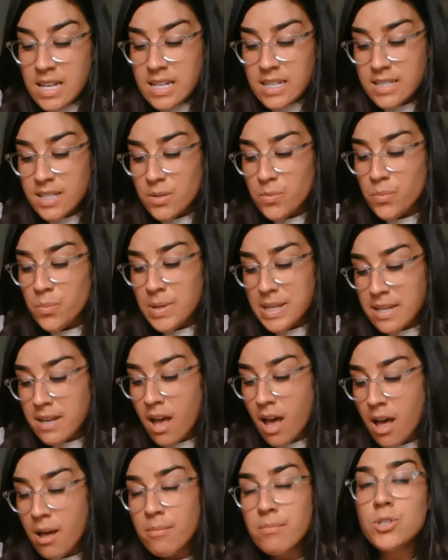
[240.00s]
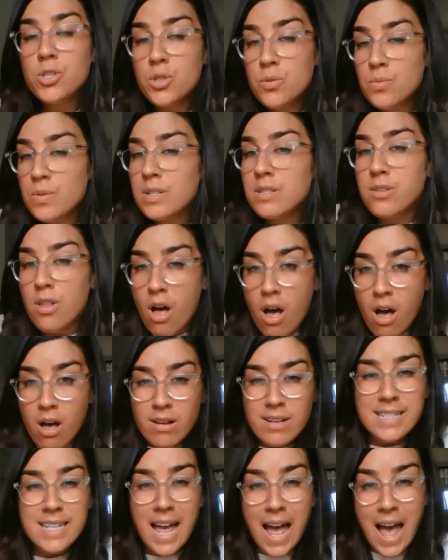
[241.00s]
Did we come to a
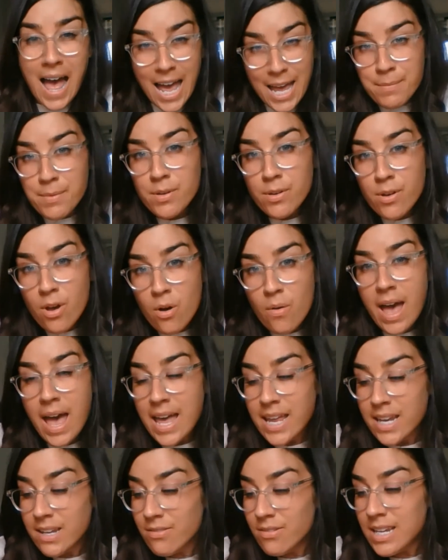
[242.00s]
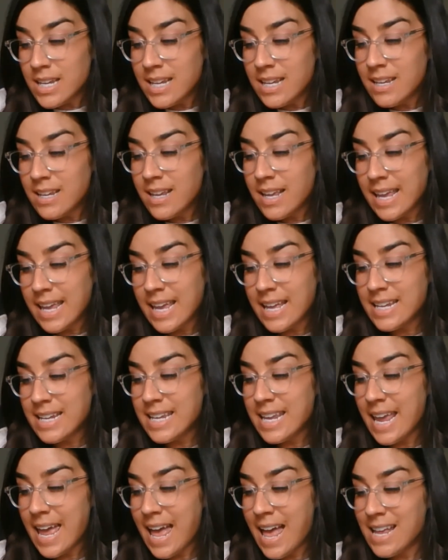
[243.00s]
long time ago, Henry?
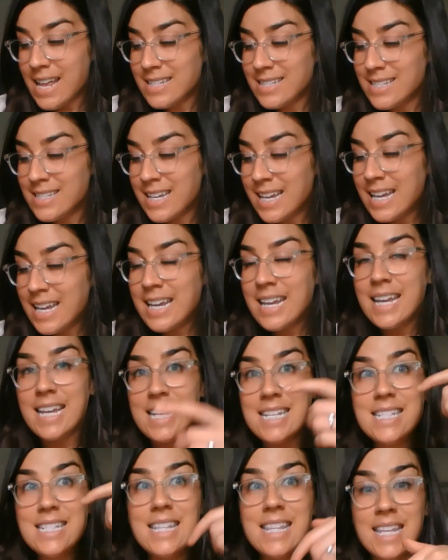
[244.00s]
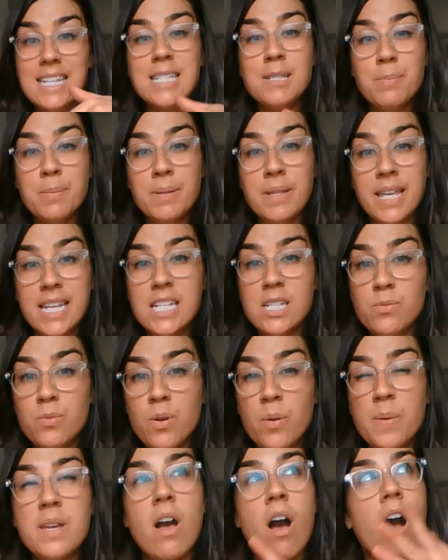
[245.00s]
Annie asked. Is this place where
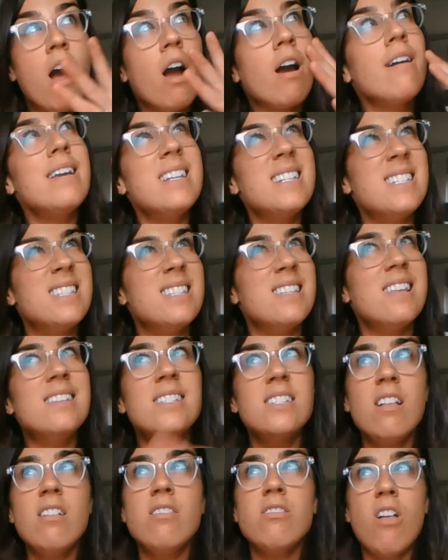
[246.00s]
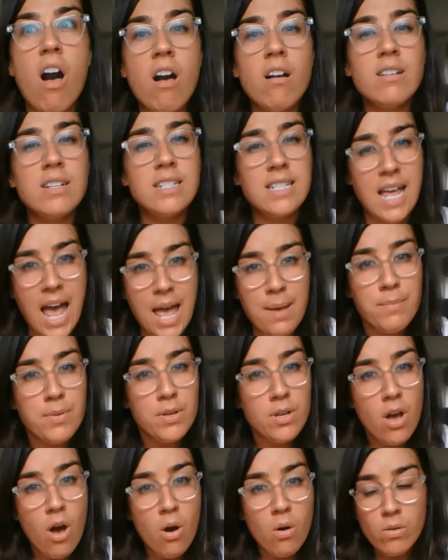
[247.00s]
we are, is this a long time
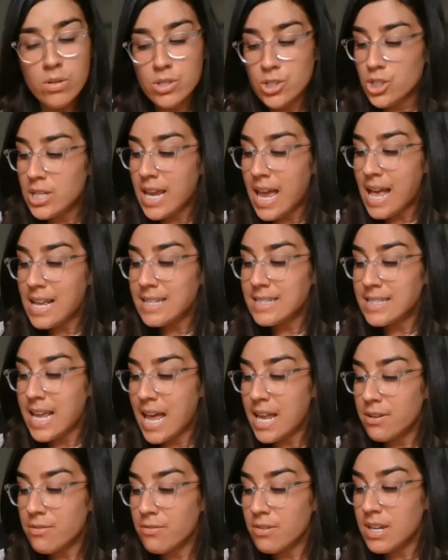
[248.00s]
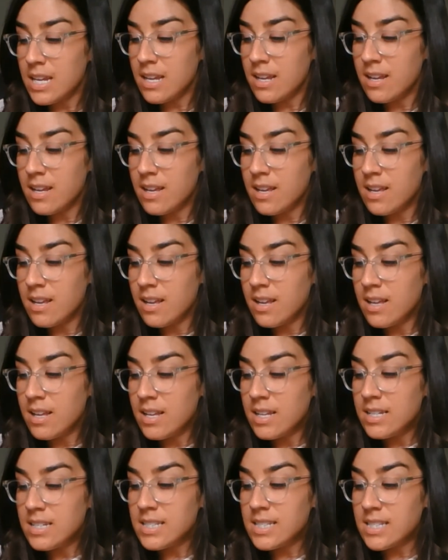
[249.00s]
ago? She asked Henry.
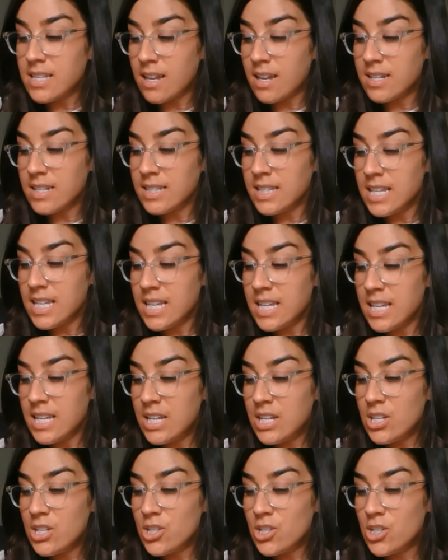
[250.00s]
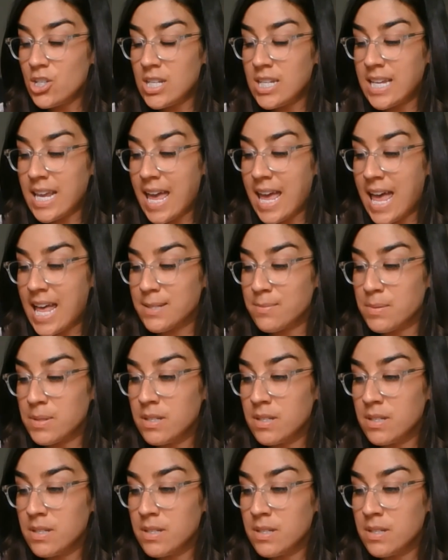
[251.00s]
Suddenly, she gasped.